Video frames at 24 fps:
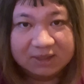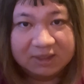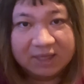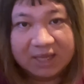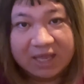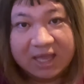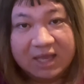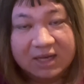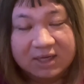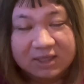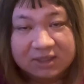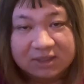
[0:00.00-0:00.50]

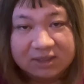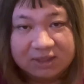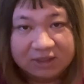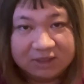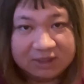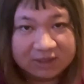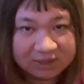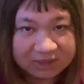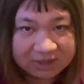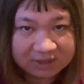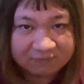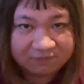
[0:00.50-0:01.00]
And
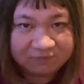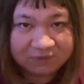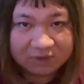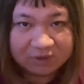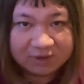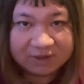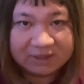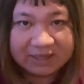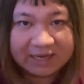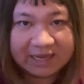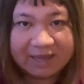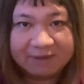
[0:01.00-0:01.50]
if
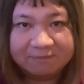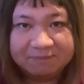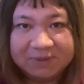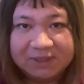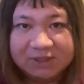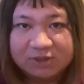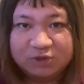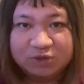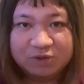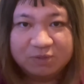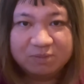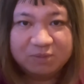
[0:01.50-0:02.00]
you're happy
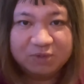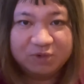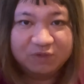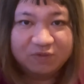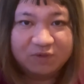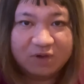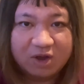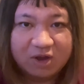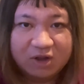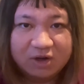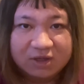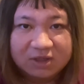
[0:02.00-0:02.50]
to move
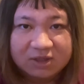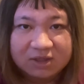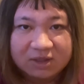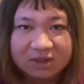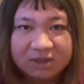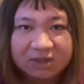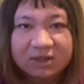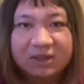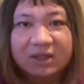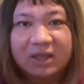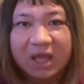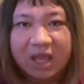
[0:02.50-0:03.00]
on,
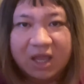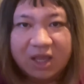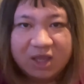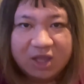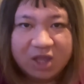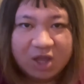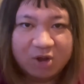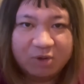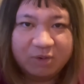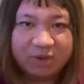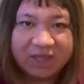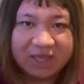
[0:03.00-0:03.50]

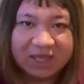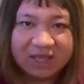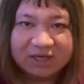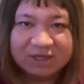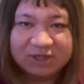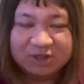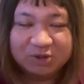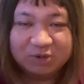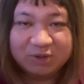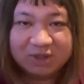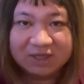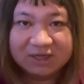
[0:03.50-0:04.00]
go ahead,
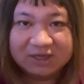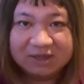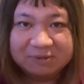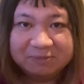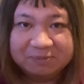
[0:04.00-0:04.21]
do it.